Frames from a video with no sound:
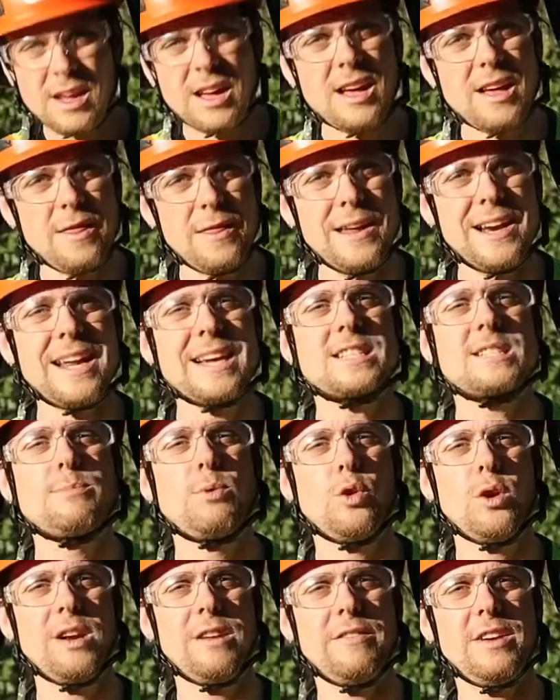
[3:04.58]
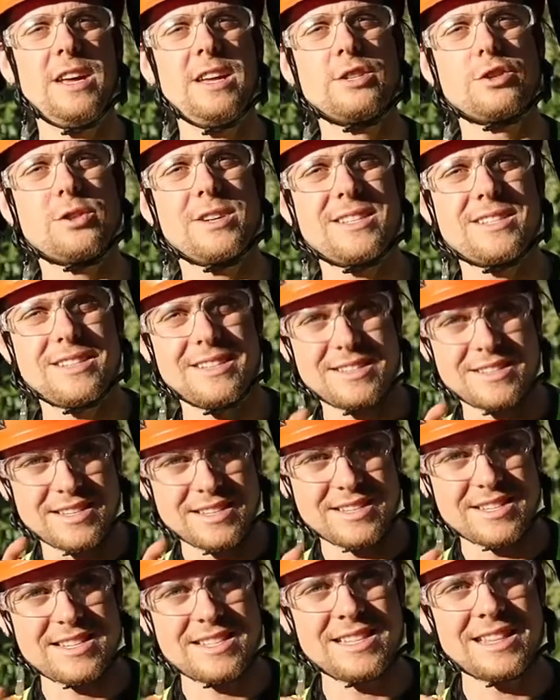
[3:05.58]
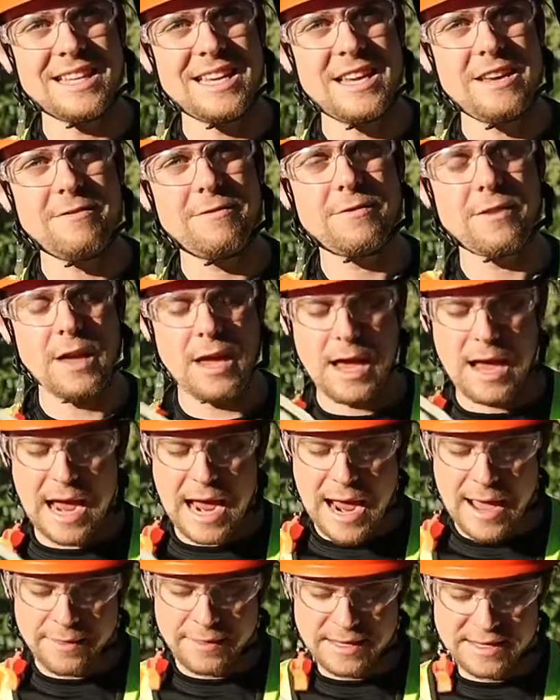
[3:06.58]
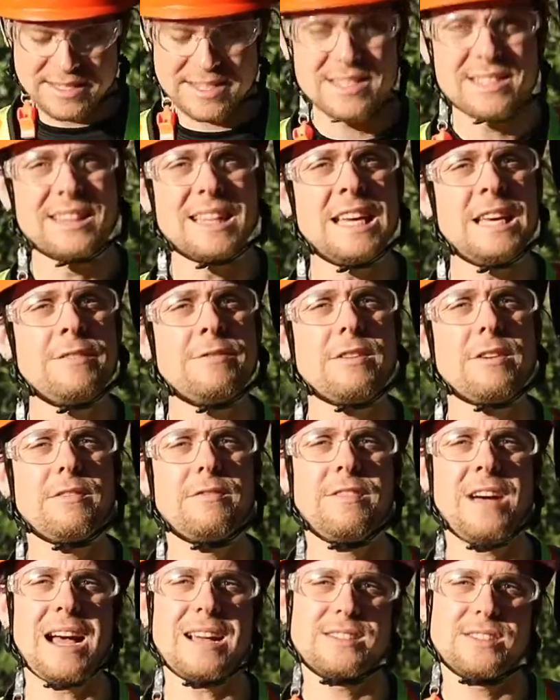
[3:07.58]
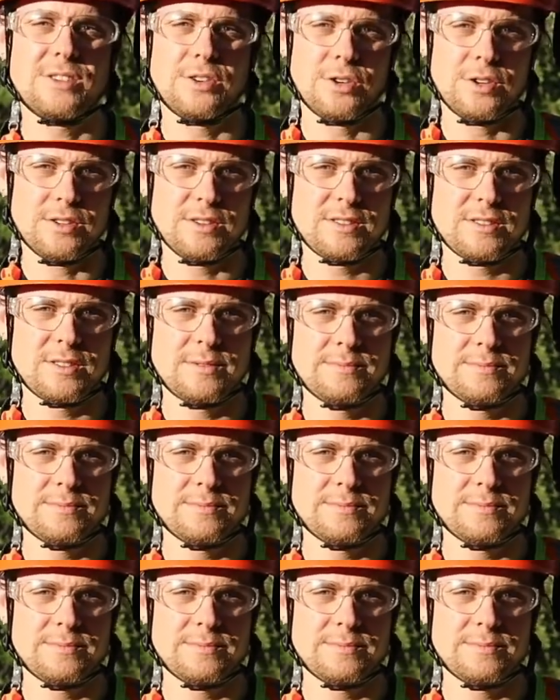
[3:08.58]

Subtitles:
The next point of interest is the sleeve and the sleeve fasteners.